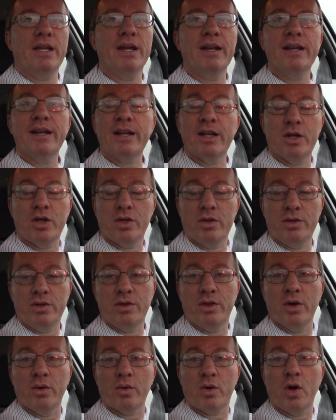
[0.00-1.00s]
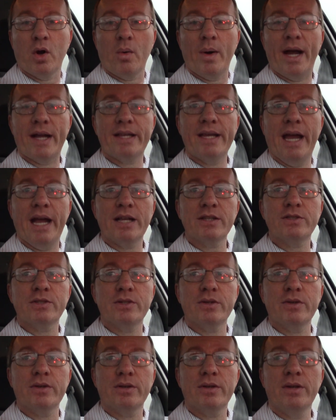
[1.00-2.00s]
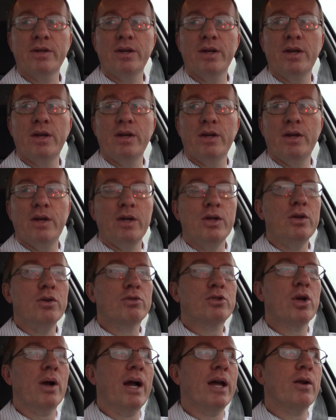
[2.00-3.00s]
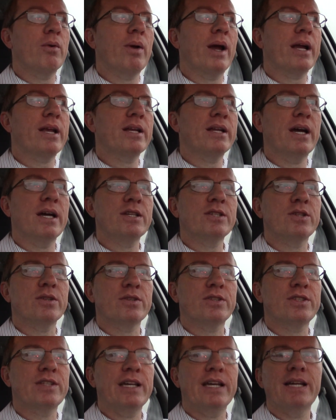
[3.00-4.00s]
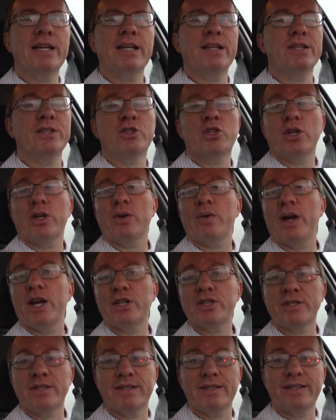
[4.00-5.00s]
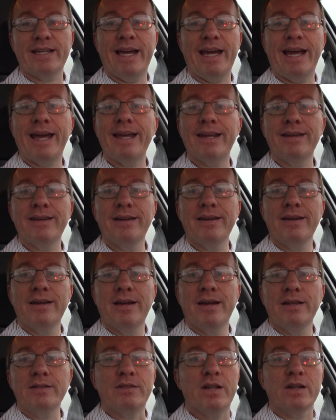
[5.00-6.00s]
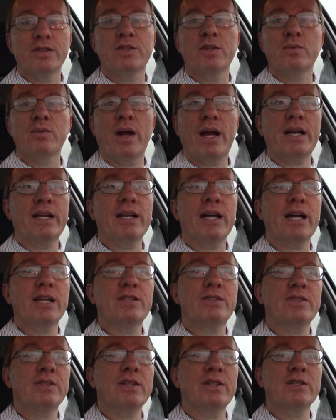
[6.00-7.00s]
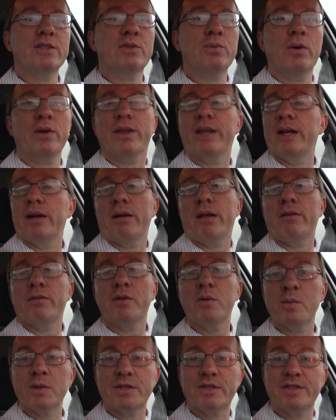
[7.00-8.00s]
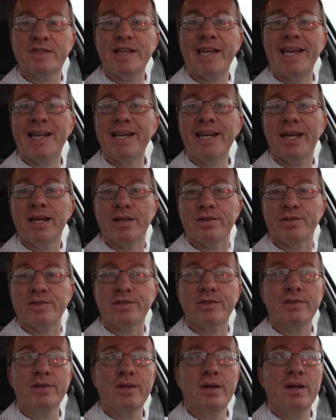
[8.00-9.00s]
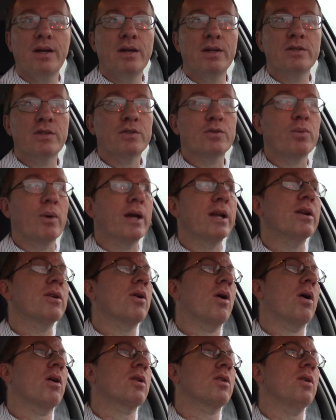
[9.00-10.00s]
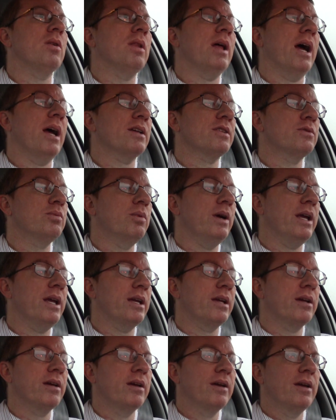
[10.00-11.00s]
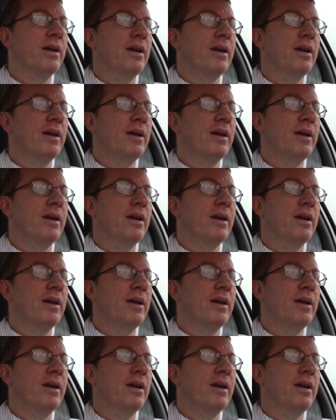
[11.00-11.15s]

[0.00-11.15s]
get the correct answer. You try to recognize your sin, and the generation today doesn't recognize sin as word. They don't even know what sin is. Just read an article last week,